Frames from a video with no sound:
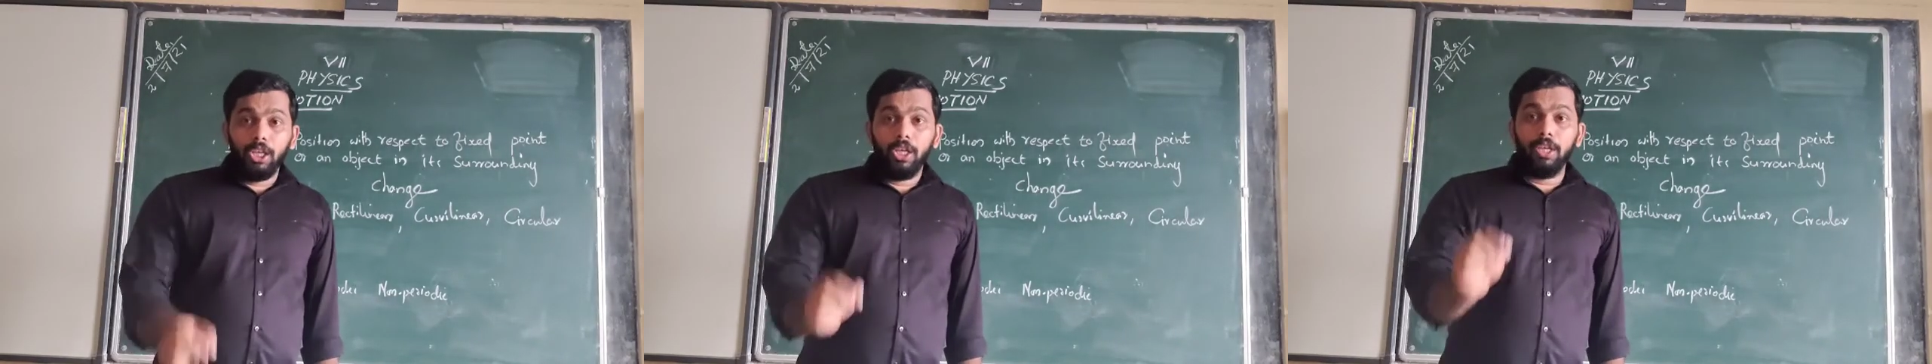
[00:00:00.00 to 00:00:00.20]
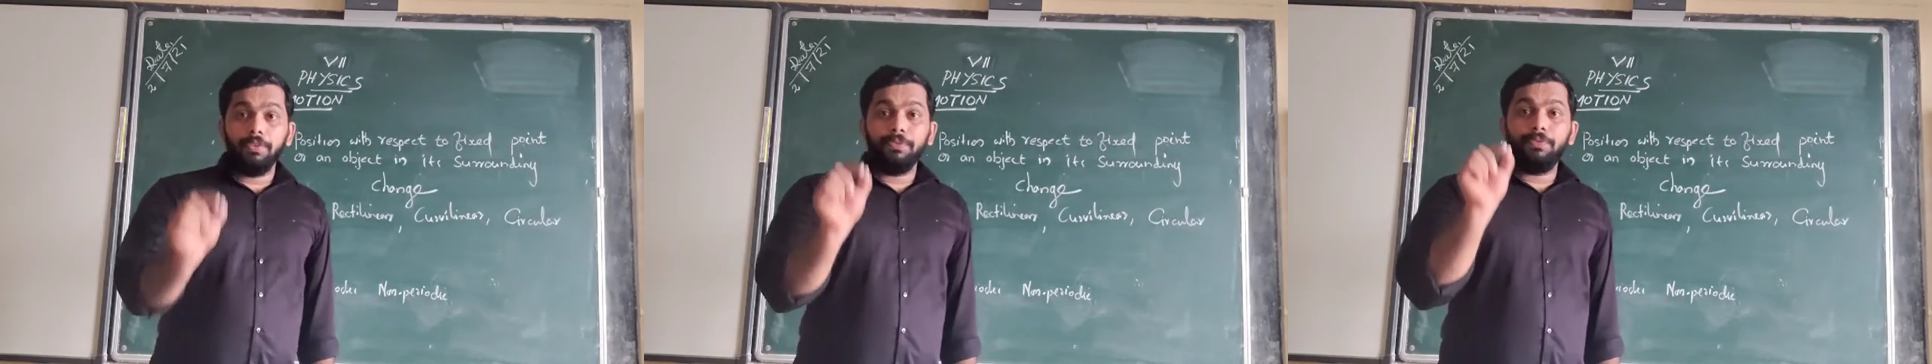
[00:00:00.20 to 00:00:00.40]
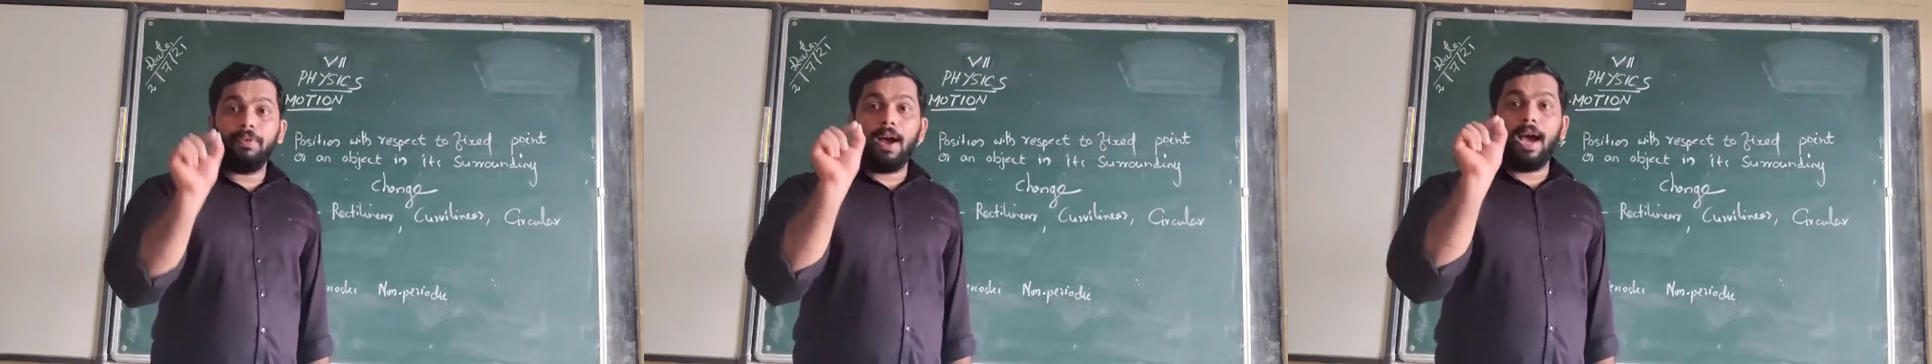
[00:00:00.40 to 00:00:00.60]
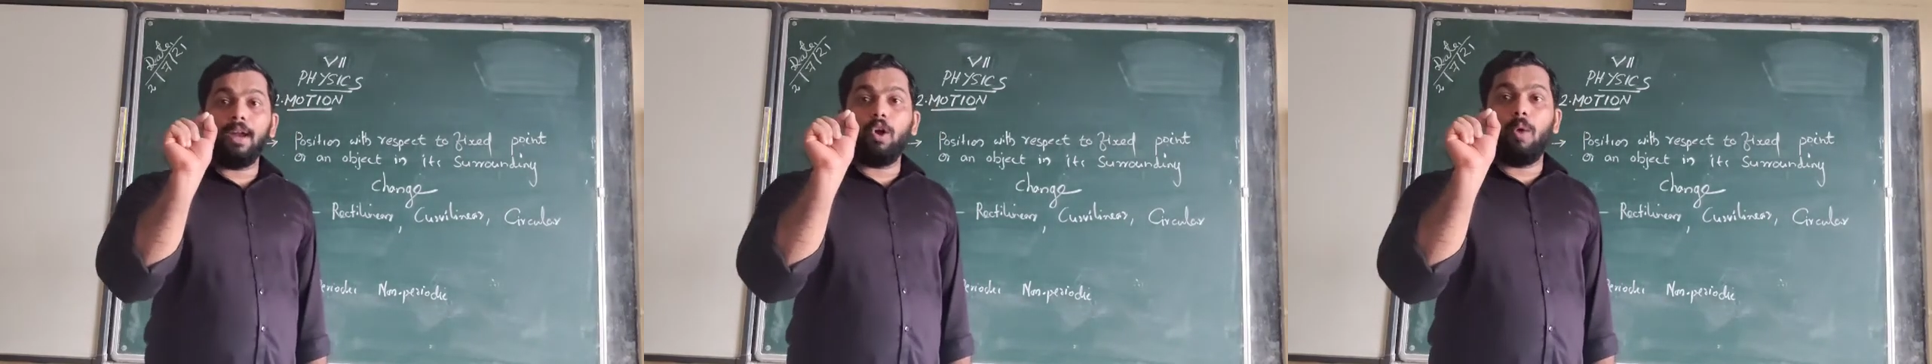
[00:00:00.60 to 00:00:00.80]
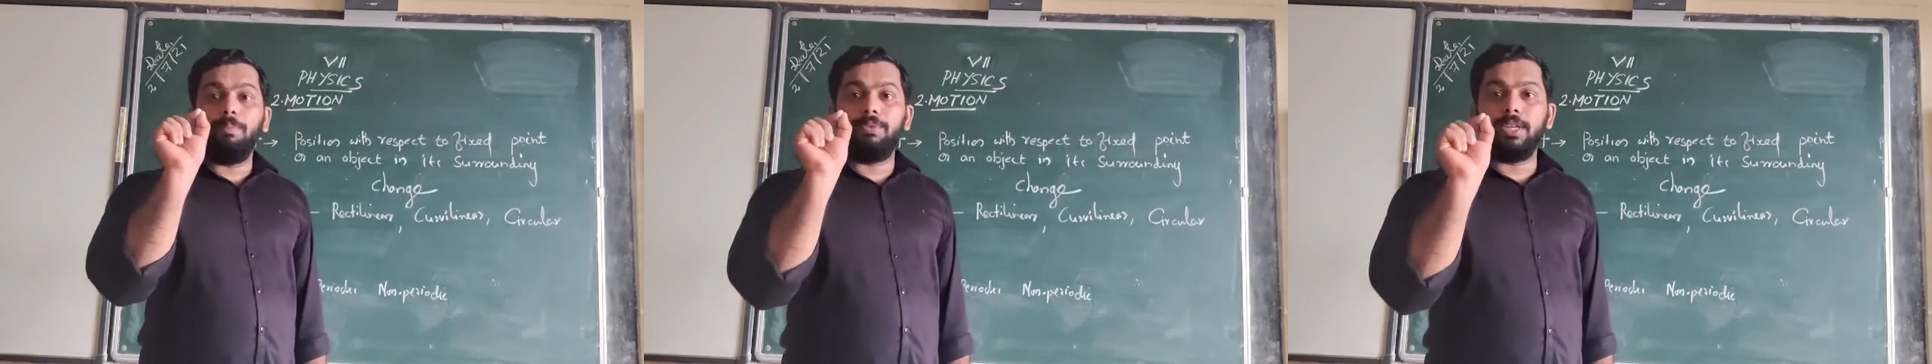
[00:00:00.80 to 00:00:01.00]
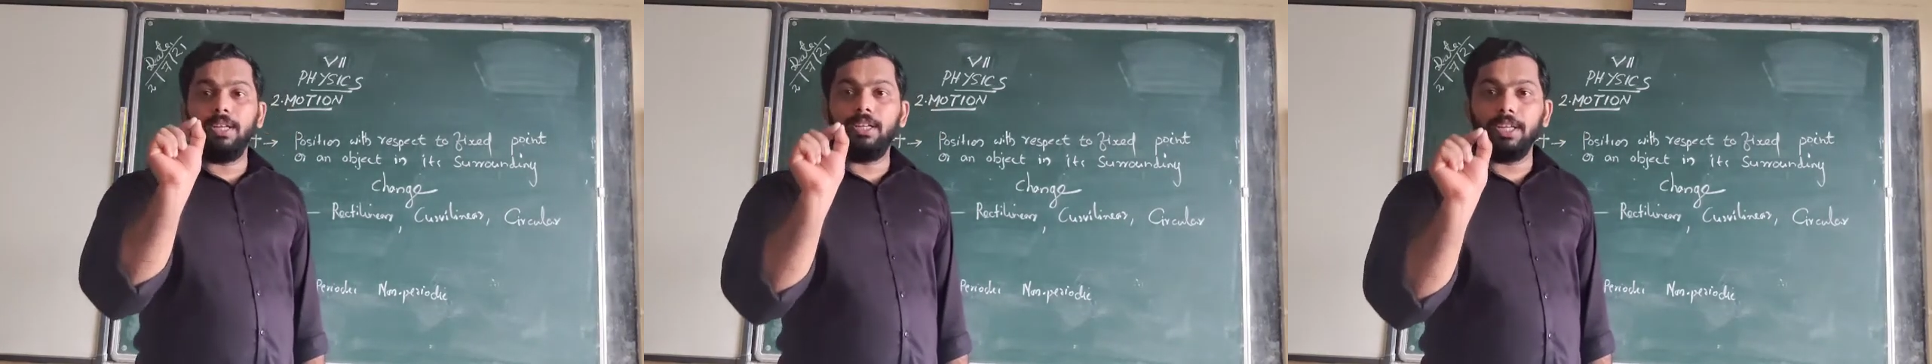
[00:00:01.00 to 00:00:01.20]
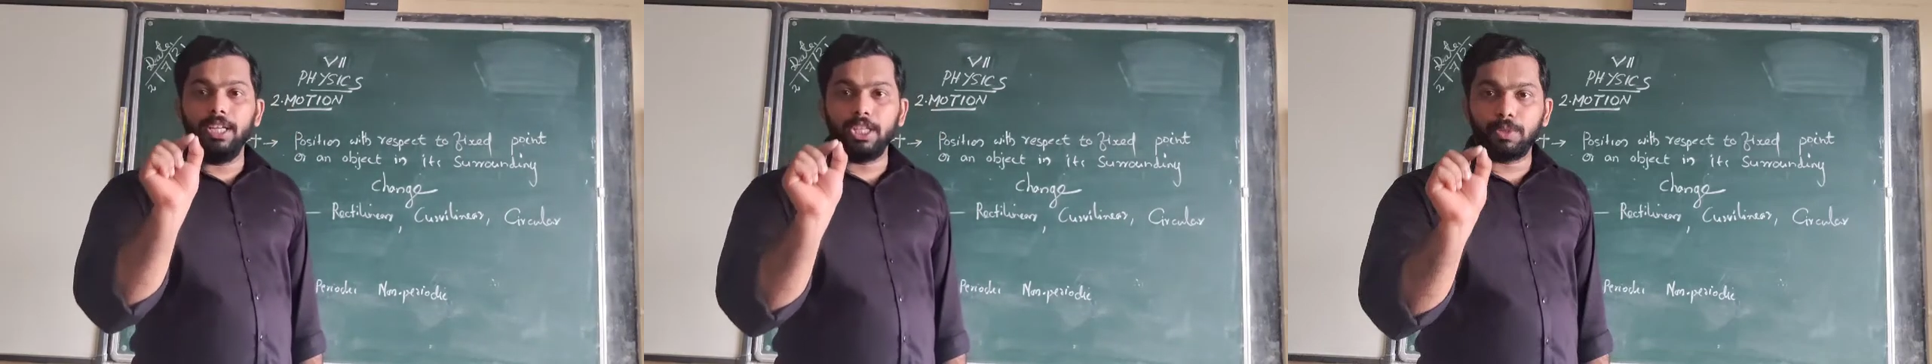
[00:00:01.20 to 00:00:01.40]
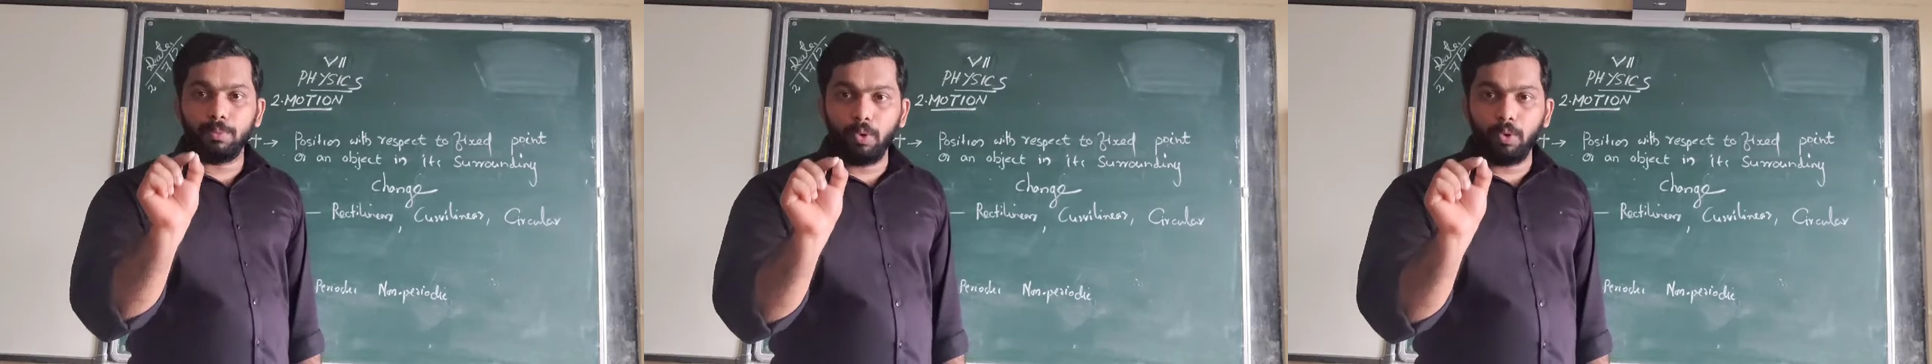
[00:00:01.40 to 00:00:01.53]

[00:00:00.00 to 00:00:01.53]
If an object is